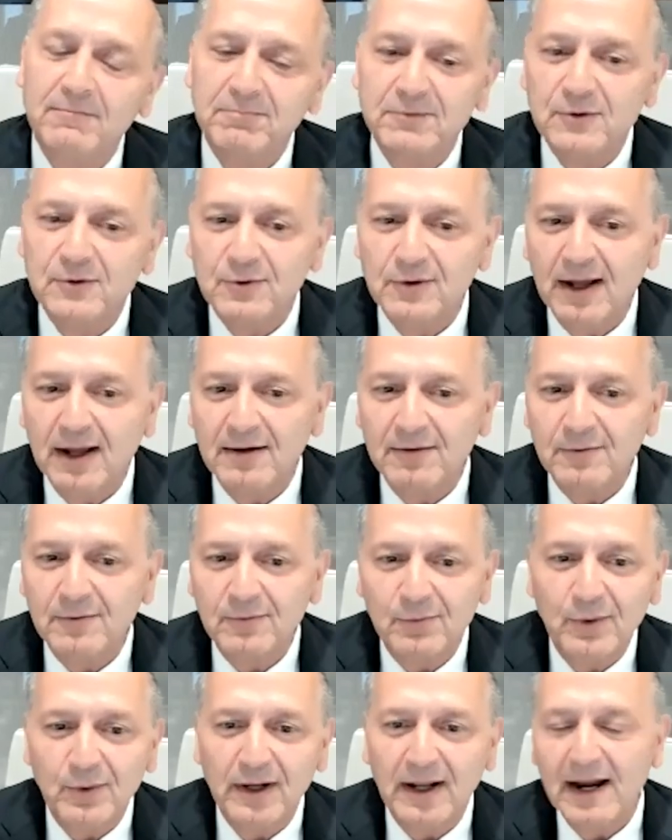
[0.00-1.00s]

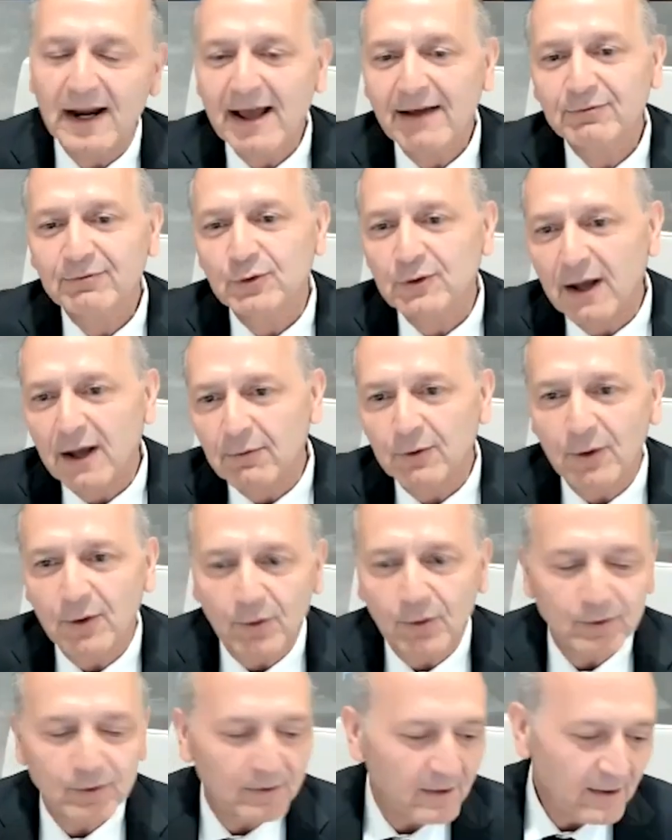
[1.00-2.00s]
we're going to have to
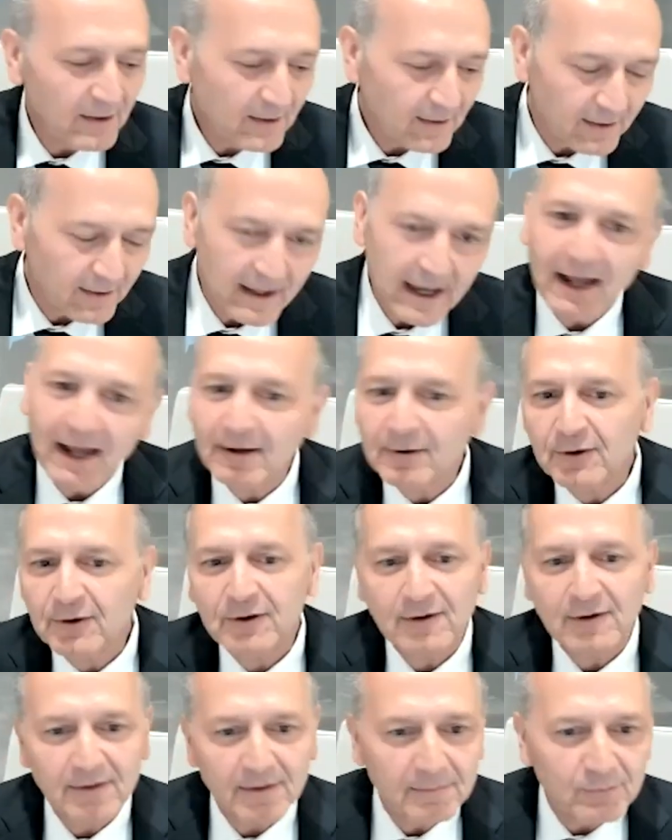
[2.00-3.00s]
download the
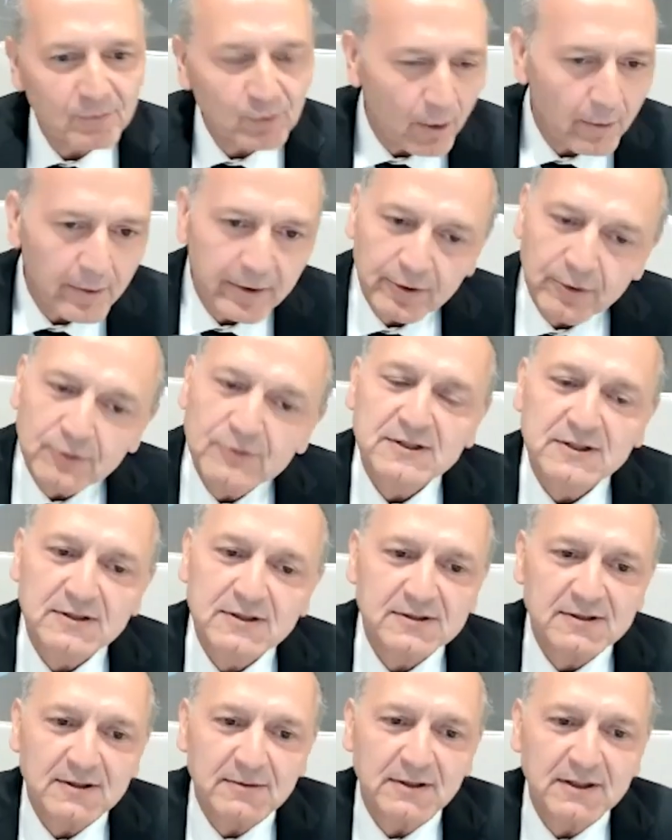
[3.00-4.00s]
algorithm to our own
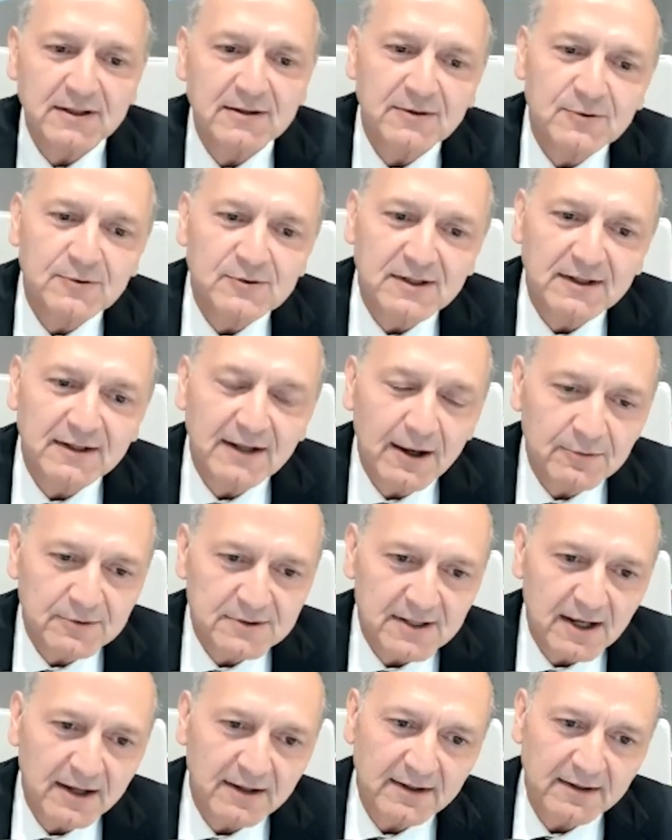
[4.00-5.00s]
system and use it? How
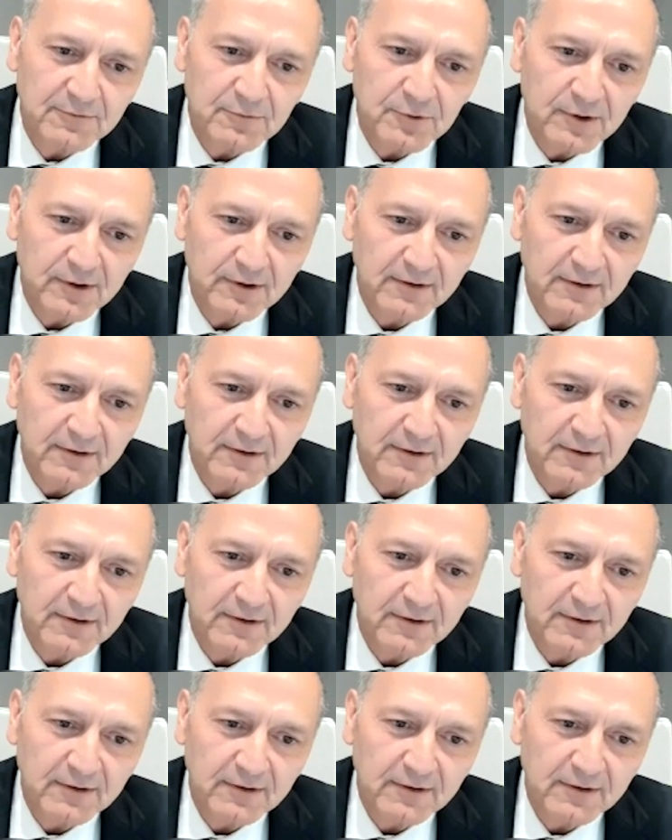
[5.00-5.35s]
is that going to work?